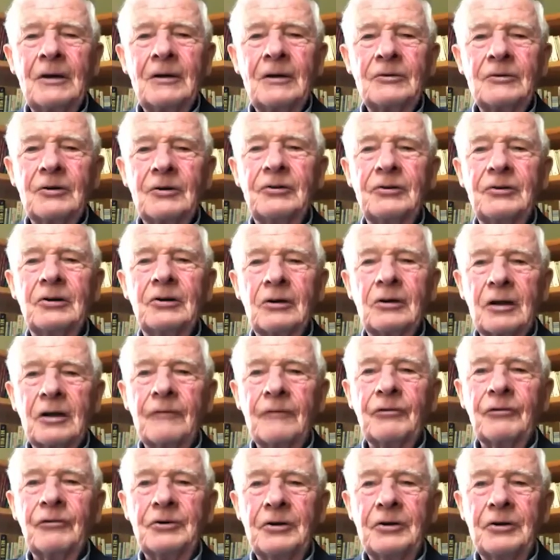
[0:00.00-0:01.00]
day with the
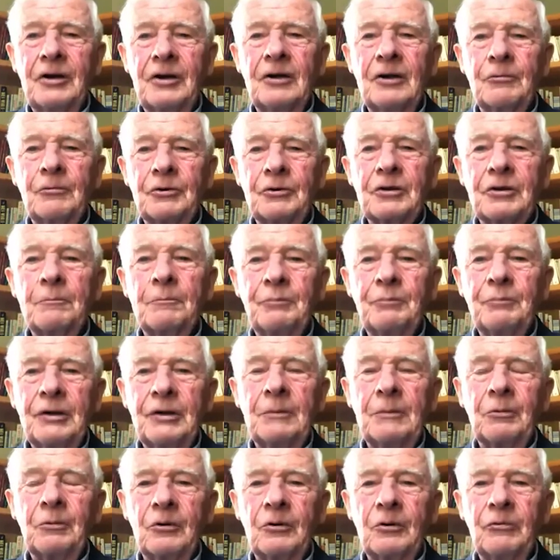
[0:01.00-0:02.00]
people we do in our
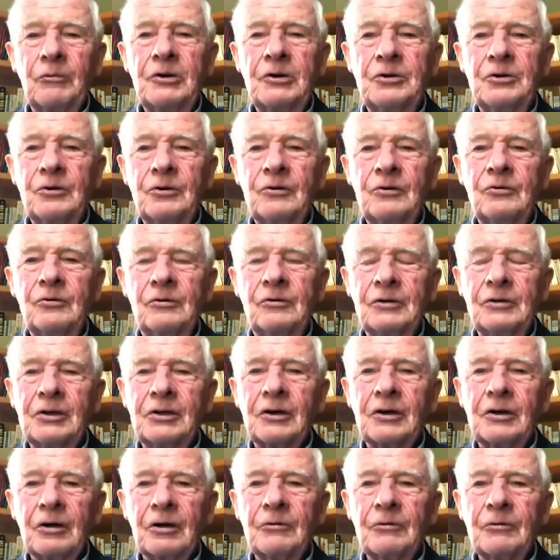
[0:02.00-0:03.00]
institutions, our
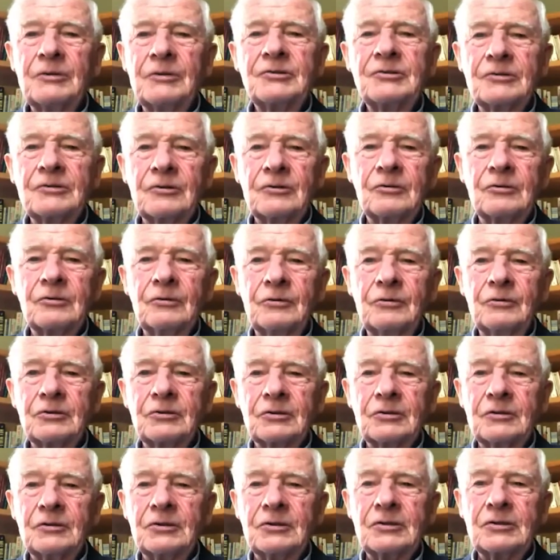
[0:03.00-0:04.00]
students, our staff,
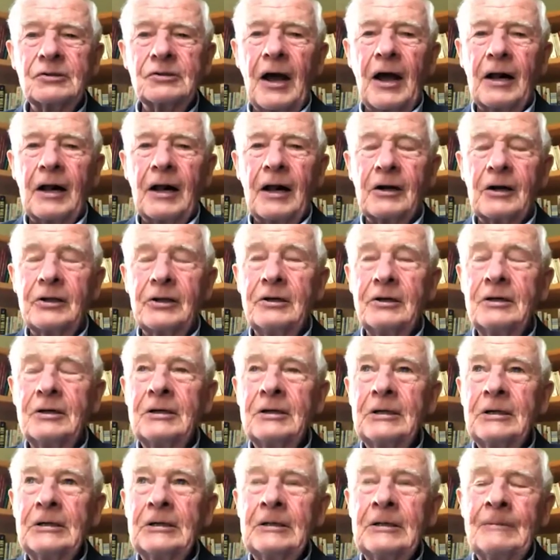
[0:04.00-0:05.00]
our faculty,
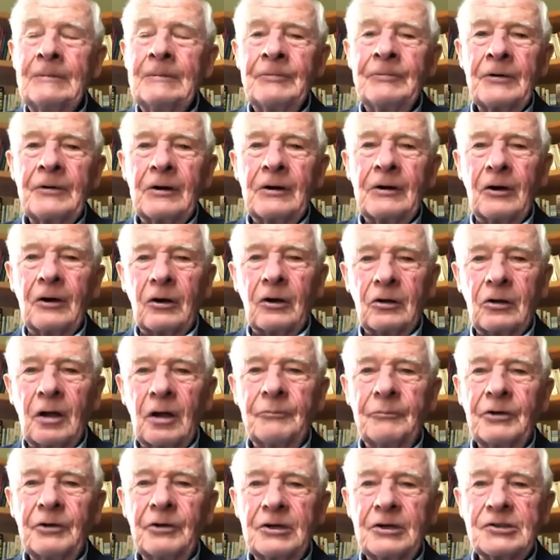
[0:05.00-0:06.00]
our alumni
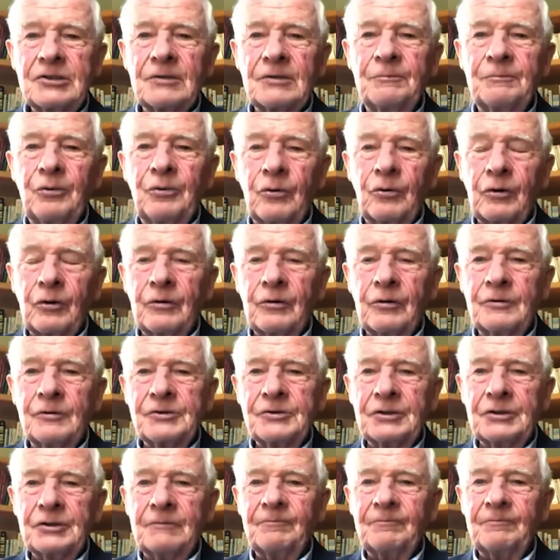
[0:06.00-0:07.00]
supporters, and all of those
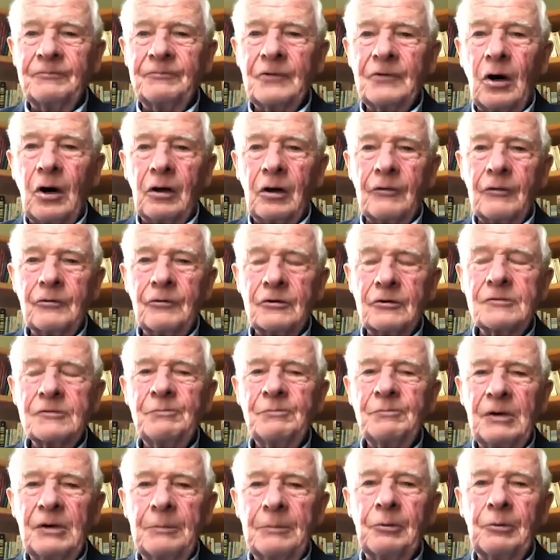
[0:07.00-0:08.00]
people who care
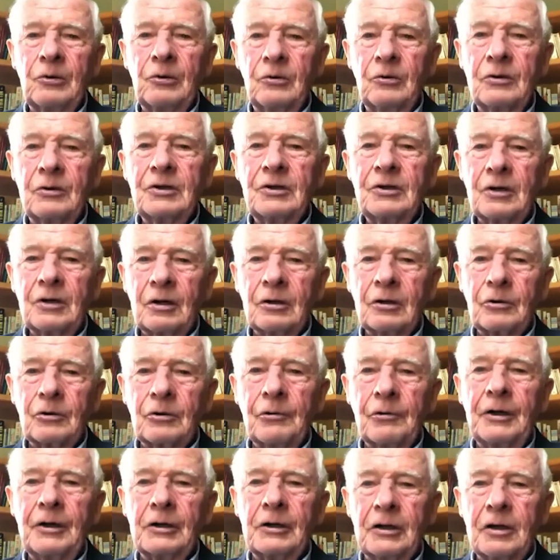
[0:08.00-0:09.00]
greatly about
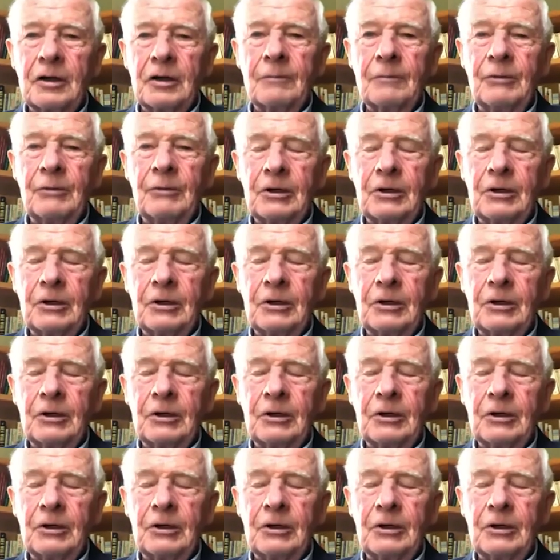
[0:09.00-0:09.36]
education.